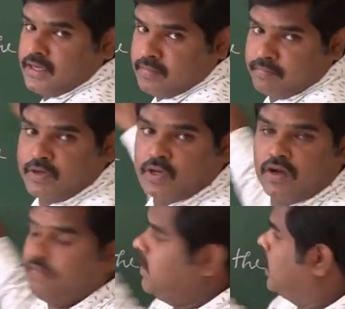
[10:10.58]
middle
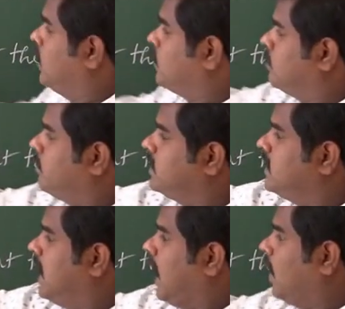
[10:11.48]
of every month,
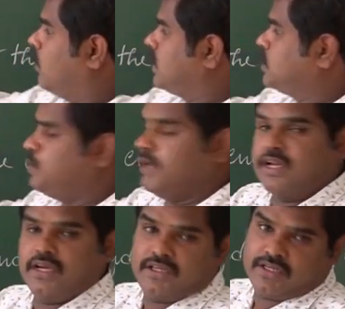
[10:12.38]
average
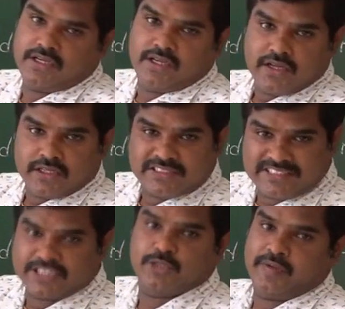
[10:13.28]
period
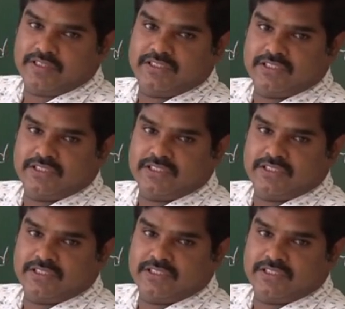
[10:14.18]
6 months.